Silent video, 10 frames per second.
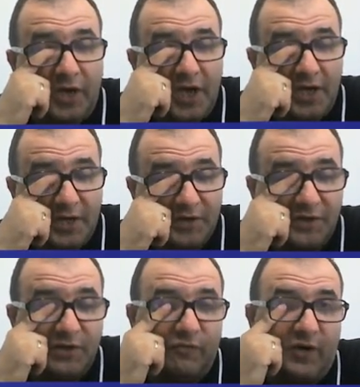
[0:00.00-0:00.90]
a and
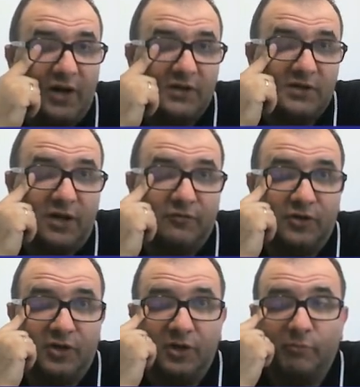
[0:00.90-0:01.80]
c files after
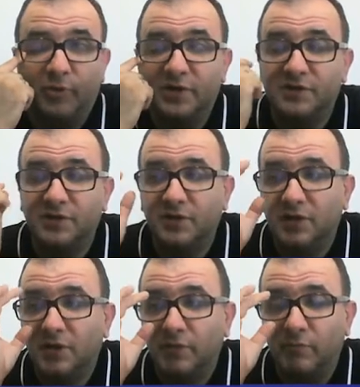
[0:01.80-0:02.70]
he plays
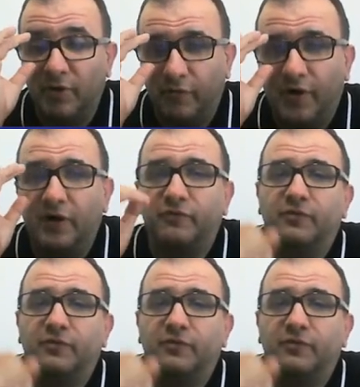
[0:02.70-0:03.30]
b5.